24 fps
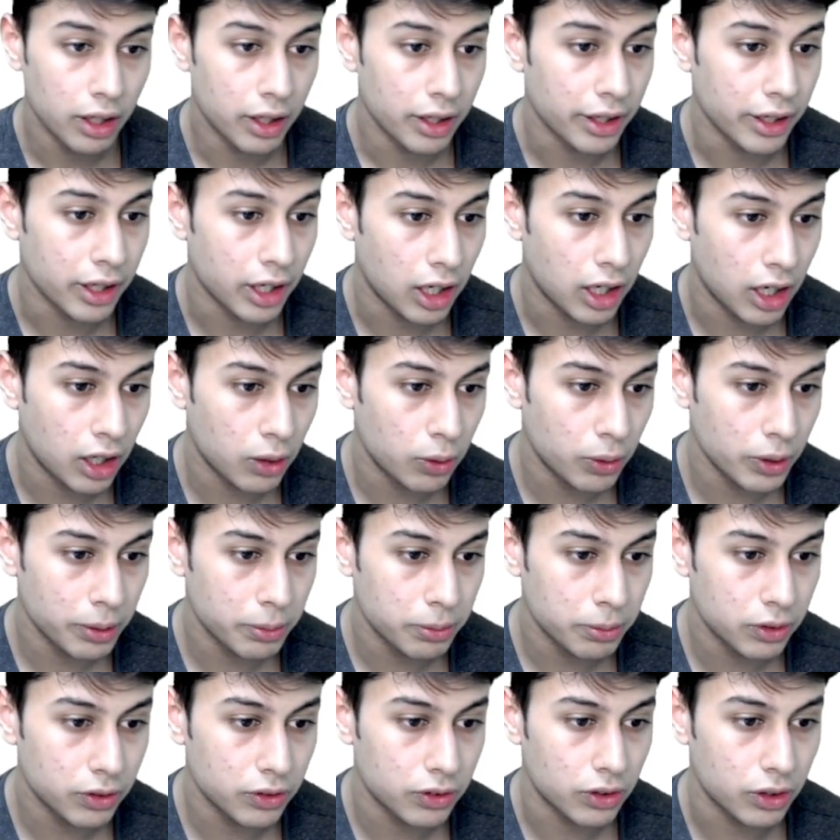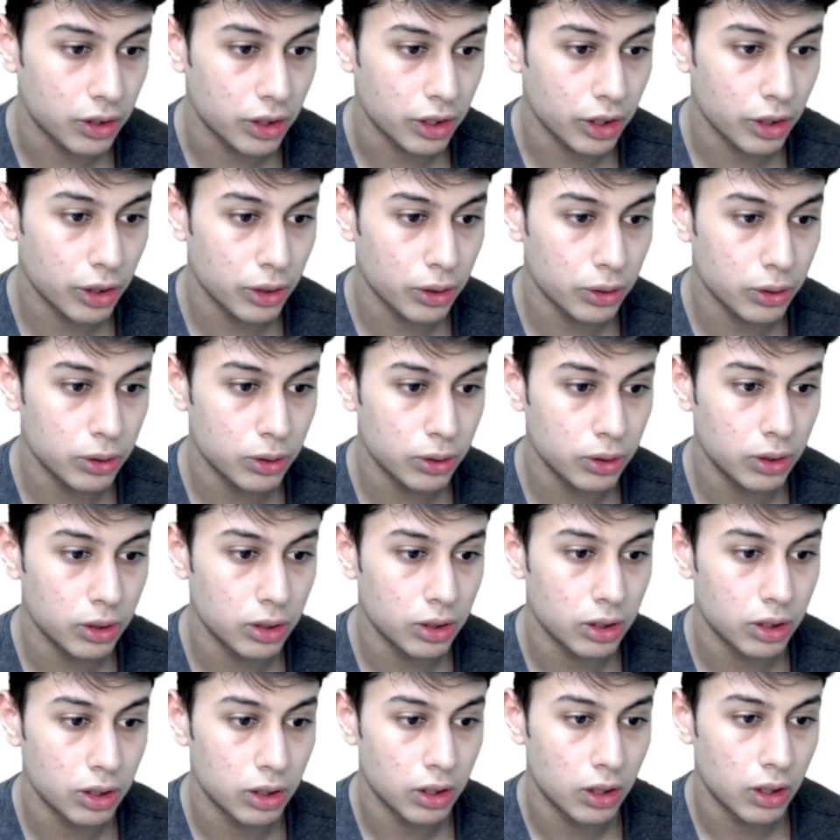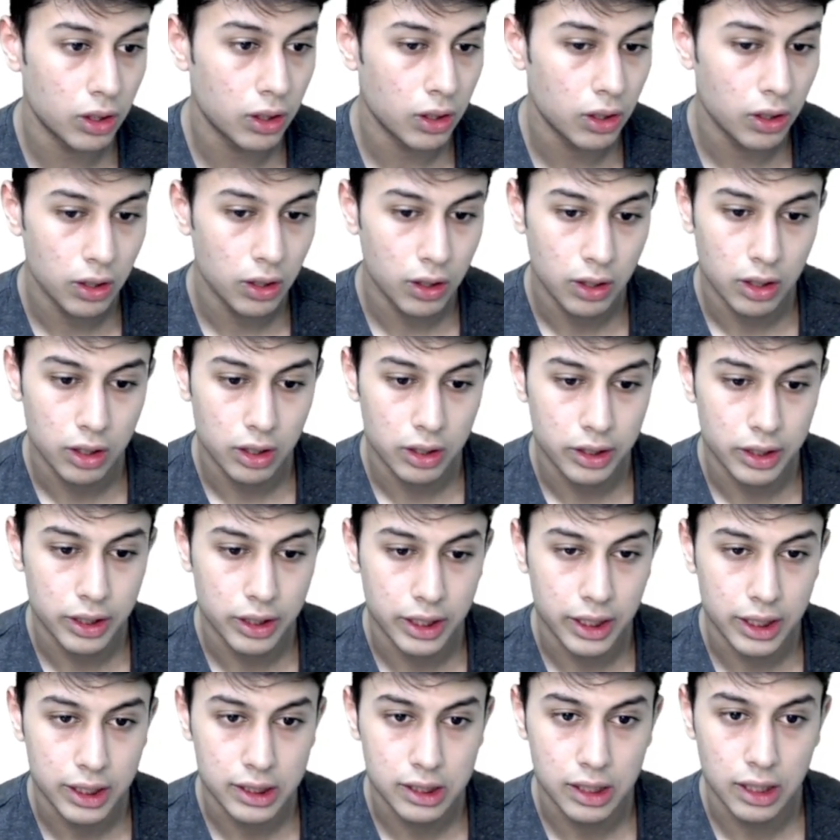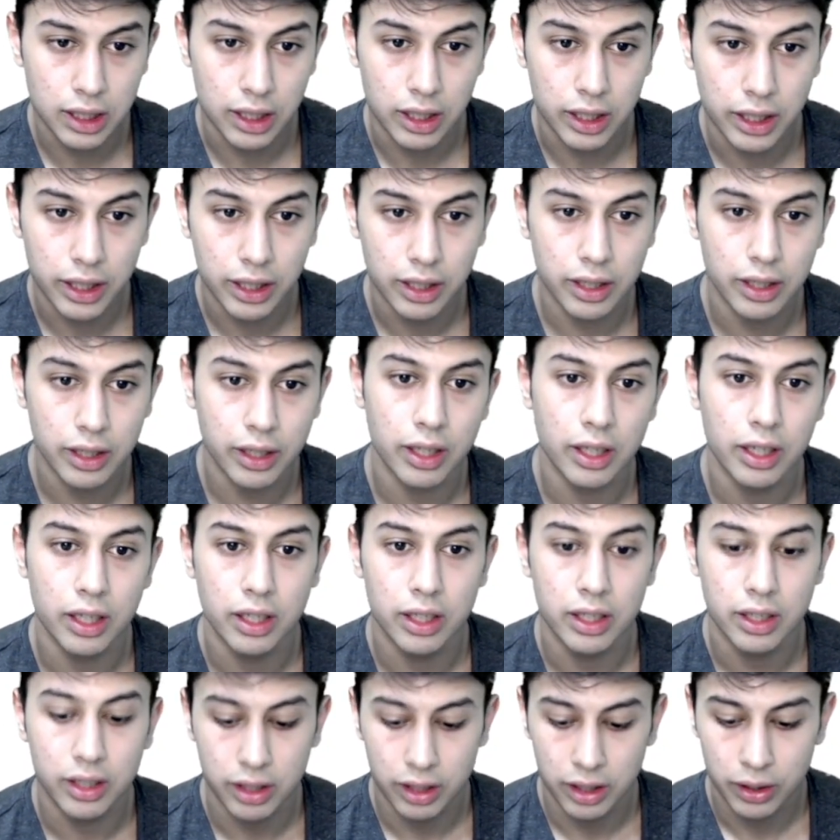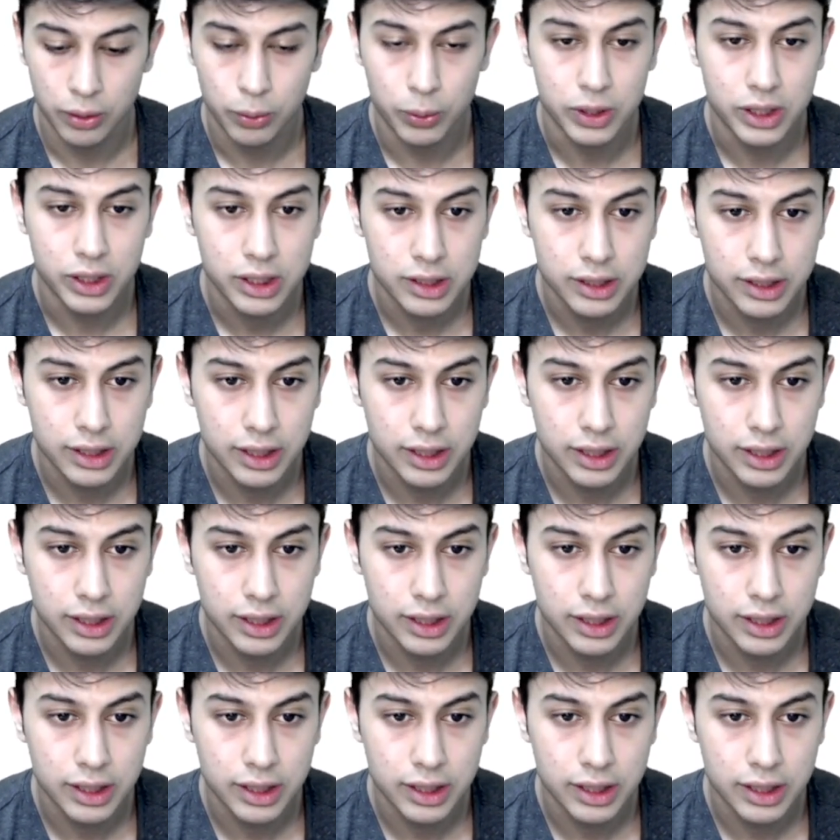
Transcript: Now we move on to the next slide, which is